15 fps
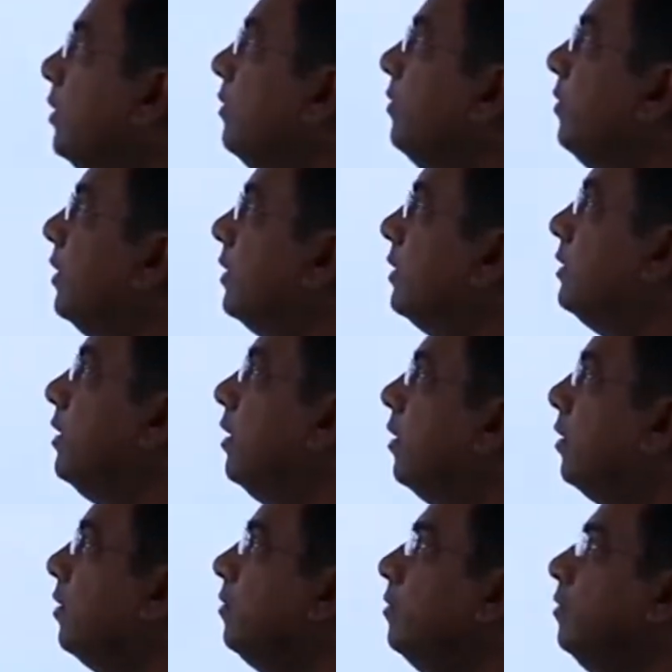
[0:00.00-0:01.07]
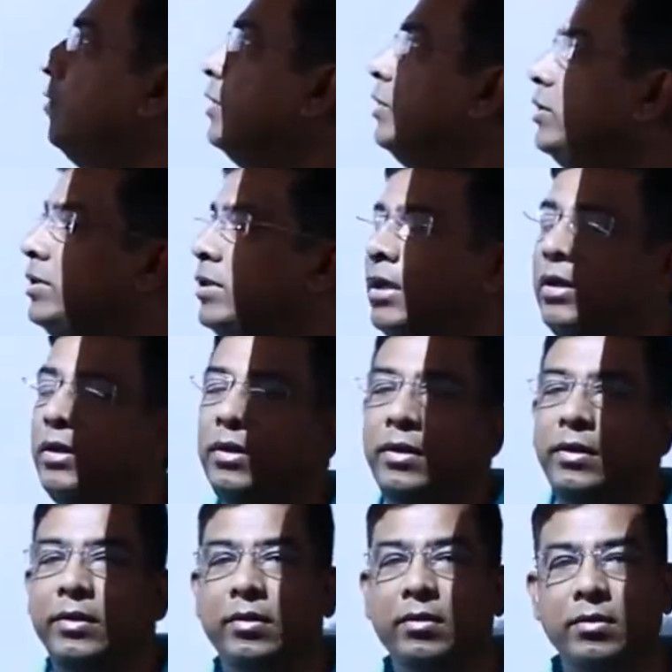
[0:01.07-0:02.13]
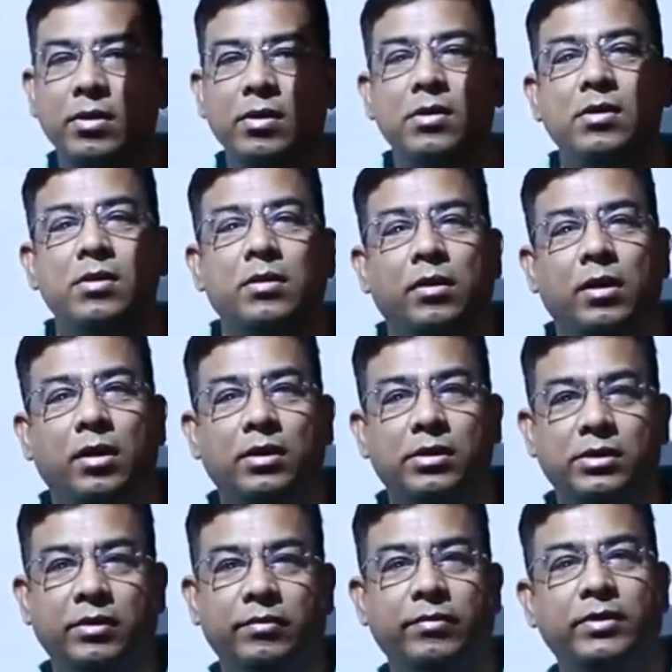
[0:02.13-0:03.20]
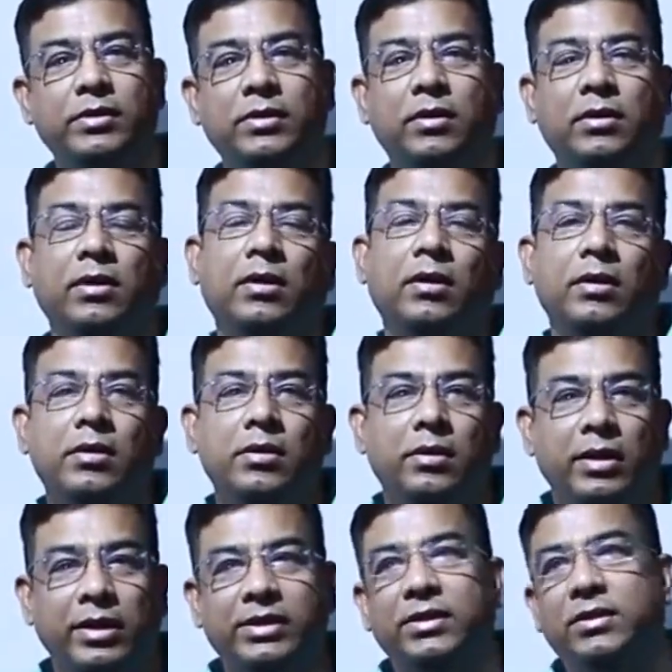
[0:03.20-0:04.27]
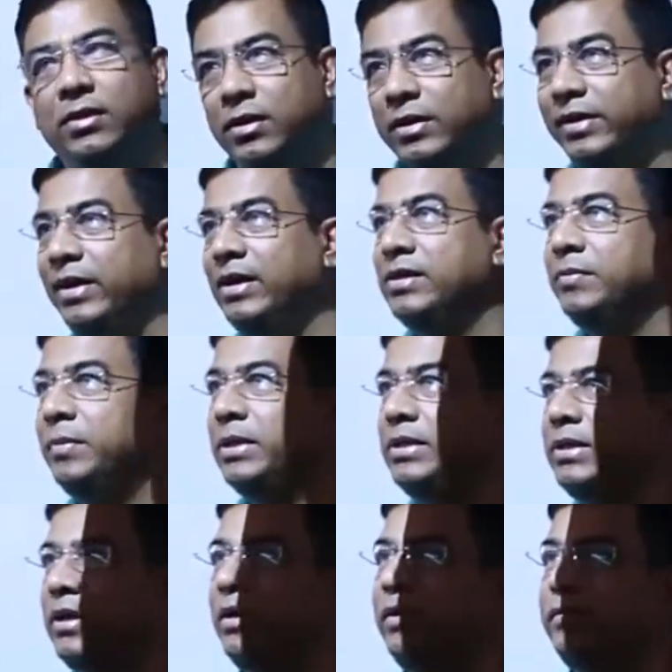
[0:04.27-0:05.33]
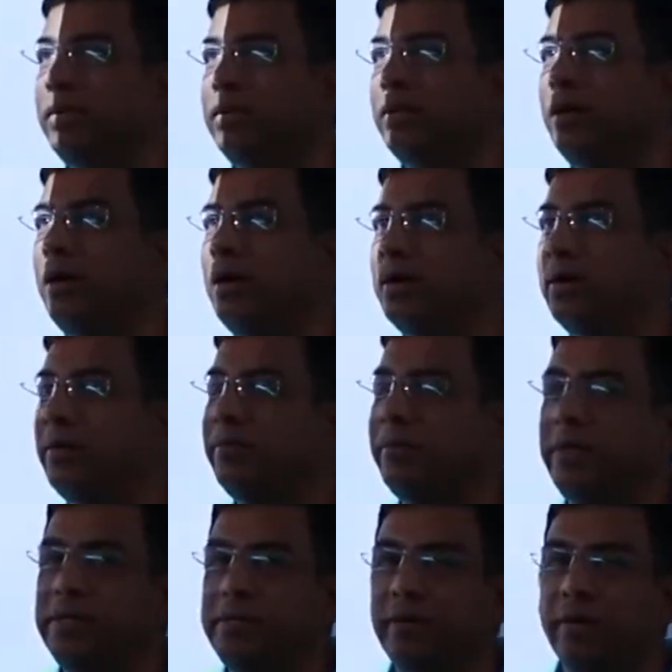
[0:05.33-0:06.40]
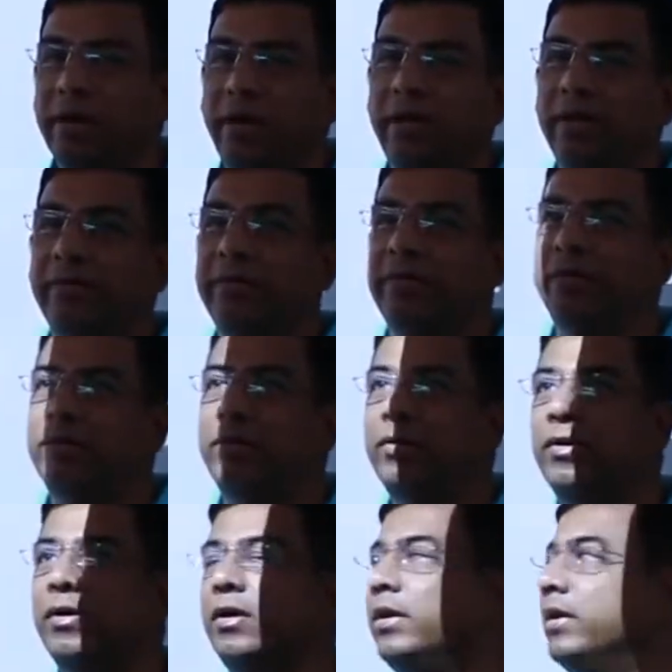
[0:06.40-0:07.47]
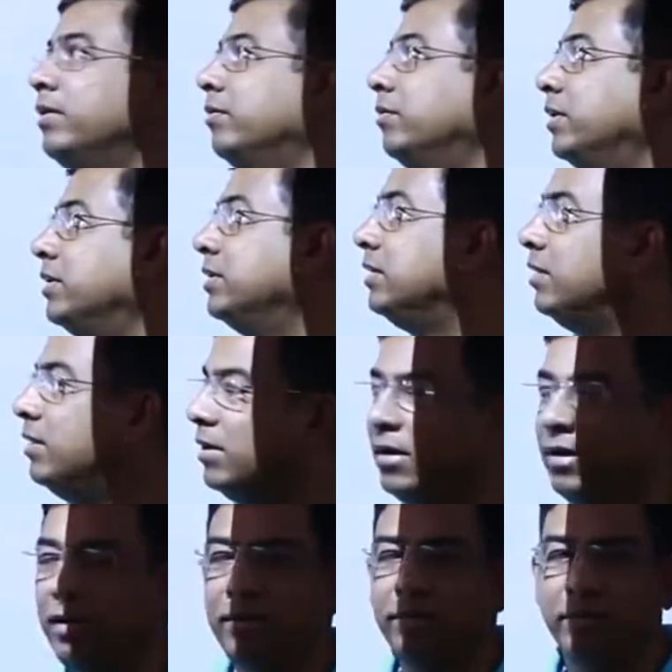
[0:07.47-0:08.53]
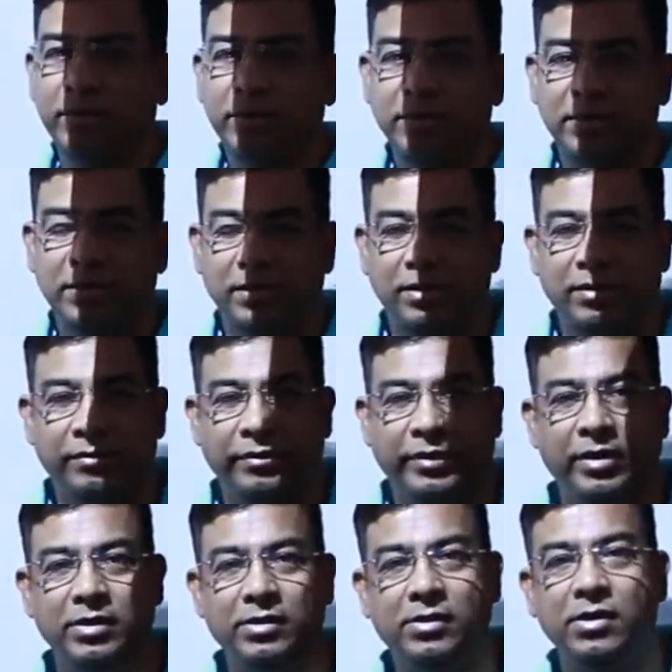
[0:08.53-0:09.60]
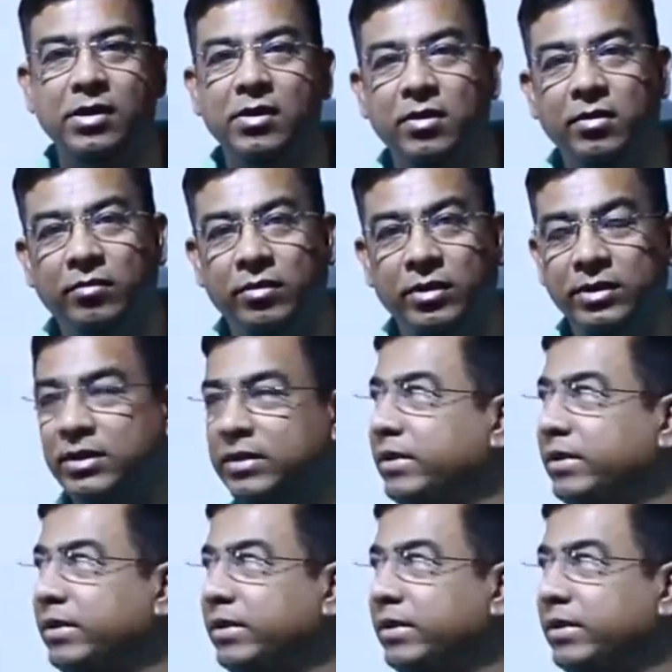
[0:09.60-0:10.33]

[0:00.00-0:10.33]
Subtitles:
the first theorem which is there in your class 10 for circle. It deals basically with arc. Now once you are clear with the chord and what is an arc, what is a circumference, what is a